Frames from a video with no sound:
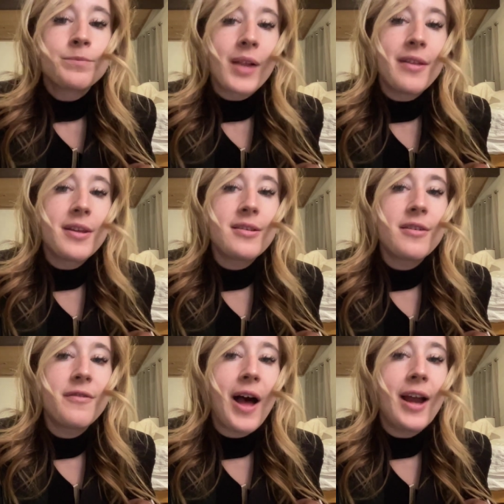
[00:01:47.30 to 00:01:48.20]
And the
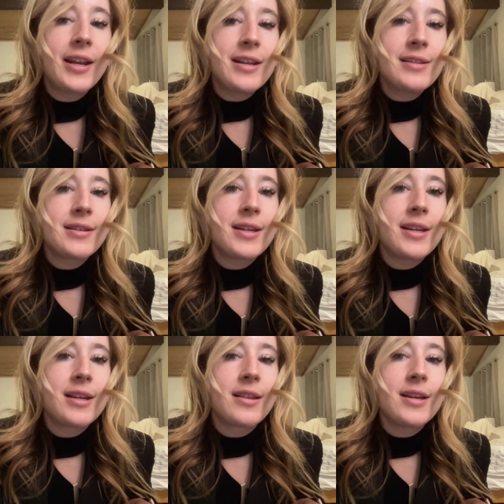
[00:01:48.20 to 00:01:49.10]
divine is
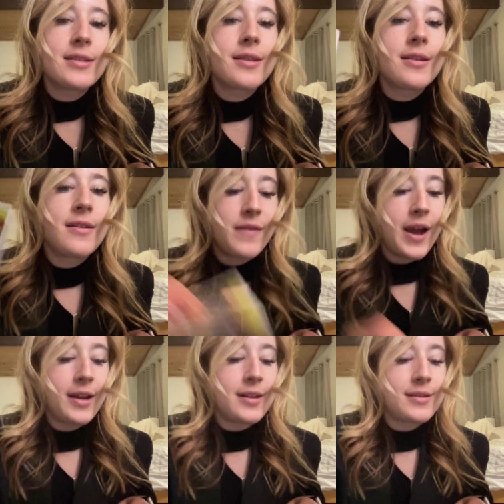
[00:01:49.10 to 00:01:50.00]
leading this, the
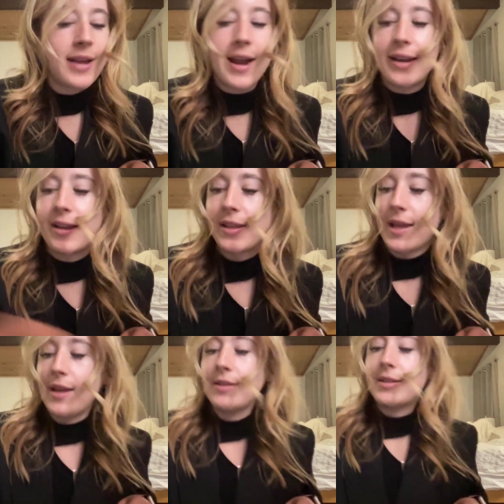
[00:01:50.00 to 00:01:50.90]
divine is guiding
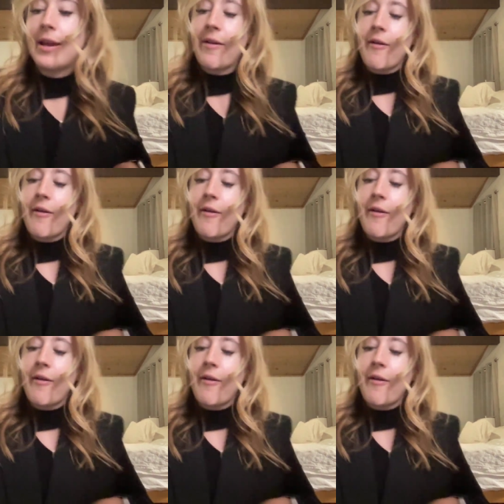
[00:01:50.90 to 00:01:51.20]
this.